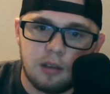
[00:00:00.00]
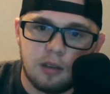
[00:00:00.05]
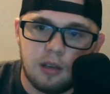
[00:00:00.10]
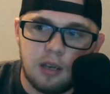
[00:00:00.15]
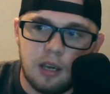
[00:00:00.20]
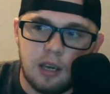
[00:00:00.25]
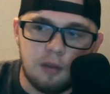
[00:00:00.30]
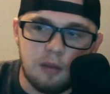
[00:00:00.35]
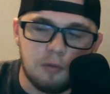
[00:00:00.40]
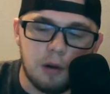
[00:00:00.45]

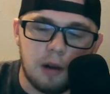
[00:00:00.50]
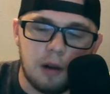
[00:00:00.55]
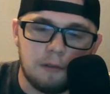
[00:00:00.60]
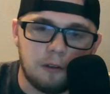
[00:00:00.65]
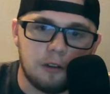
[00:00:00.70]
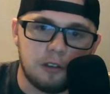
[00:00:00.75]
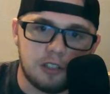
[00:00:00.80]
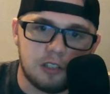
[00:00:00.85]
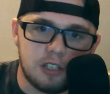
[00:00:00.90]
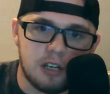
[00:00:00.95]
he
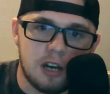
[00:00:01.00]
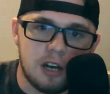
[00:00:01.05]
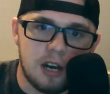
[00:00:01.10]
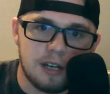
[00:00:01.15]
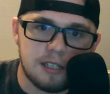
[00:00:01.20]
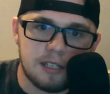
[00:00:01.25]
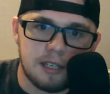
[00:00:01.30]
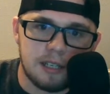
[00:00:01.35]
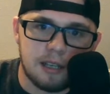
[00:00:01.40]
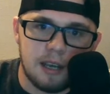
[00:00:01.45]

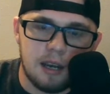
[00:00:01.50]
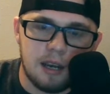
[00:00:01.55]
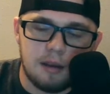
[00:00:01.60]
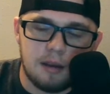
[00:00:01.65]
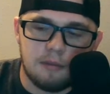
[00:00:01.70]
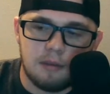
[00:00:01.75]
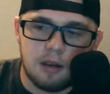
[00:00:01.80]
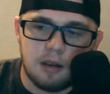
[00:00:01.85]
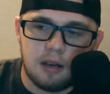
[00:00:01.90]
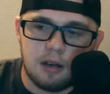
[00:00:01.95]
revolutionized the
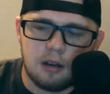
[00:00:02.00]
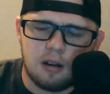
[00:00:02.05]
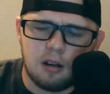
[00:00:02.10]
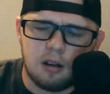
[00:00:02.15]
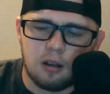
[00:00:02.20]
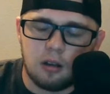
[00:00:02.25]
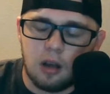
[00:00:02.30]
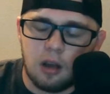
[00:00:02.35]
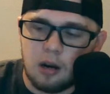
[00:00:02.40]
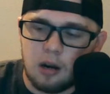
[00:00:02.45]
game, and
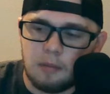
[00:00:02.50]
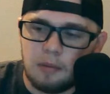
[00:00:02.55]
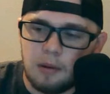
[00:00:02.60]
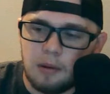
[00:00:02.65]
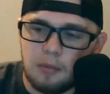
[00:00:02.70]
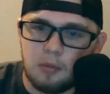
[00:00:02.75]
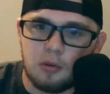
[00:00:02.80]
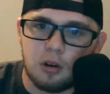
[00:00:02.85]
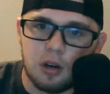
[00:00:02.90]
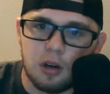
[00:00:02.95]
a lot of
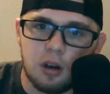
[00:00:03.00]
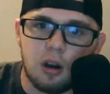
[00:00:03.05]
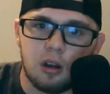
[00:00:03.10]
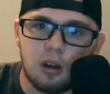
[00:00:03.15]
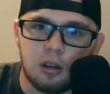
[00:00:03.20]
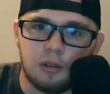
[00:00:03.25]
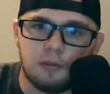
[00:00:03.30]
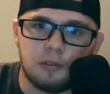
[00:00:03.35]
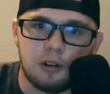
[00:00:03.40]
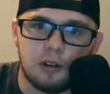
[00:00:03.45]
people are
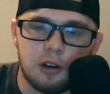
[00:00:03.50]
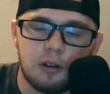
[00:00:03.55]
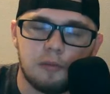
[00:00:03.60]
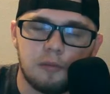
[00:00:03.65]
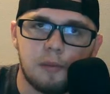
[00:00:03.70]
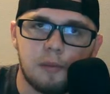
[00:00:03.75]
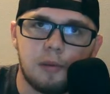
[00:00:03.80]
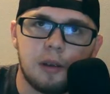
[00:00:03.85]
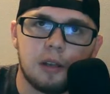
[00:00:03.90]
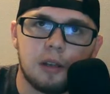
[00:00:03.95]
calling for him
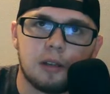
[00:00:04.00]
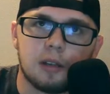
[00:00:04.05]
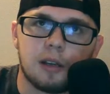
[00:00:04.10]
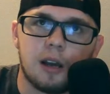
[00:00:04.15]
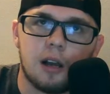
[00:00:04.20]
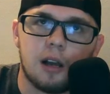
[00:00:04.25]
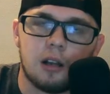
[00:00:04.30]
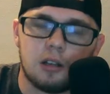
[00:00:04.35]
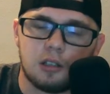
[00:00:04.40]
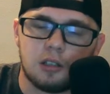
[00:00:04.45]
to be in the
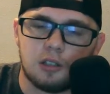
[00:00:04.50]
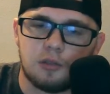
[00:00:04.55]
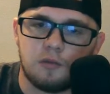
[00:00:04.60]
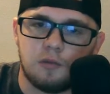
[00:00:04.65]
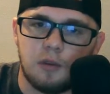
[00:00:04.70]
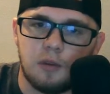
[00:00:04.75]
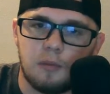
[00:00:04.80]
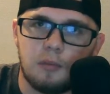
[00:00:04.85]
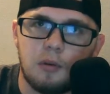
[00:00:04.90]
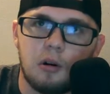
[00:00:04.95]
College
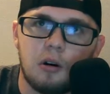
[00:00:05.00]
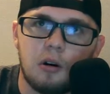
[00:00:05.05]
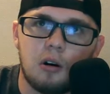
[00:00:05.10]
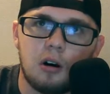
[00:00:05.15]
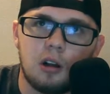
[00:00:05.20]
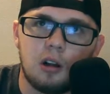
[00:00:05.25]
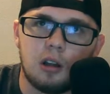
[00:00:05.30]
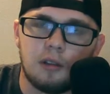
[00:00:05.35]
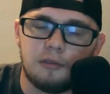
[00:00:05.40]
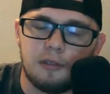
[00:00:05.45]
Football
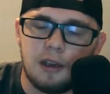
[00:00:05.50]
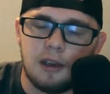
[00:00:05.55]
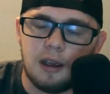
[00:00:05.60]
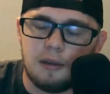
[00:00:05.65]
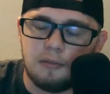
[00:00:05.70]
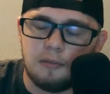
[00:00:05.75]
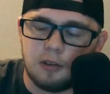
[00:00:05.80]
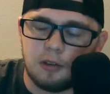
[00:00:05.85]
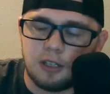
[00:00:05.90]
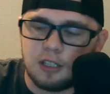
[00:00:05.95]
Hall of
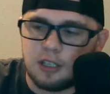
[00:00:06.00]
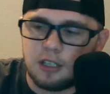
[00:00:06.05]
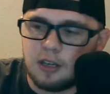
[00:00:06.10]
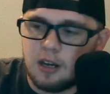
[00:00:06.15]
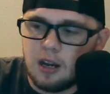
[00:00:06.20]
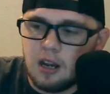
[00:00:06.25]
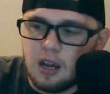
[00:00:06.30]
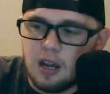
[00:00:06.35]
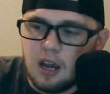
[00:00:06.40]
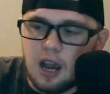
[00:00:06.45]
Fame, which
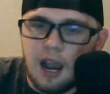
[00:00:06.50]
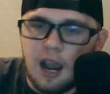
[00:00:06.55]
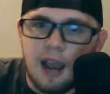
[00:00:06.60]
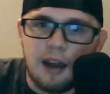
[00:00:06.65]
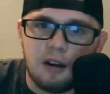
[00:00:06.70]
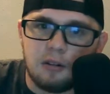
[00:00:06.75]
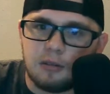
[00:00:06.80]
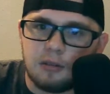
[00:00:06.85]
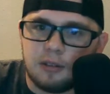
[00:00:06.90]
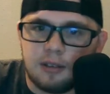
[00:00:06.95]
I
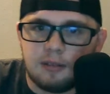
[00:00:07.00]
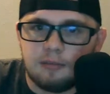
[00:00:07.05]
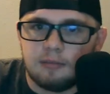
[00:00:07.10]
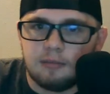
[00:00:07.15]
don't